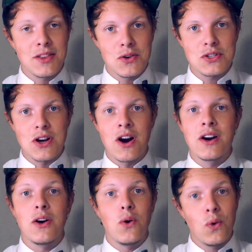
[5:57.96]
And those
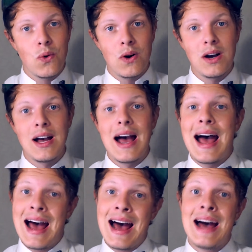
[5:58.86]
are å,
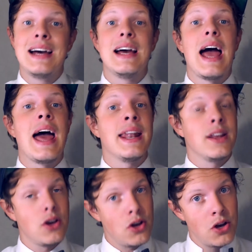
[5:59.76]
ä,
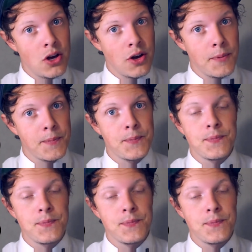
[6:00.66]
and ö.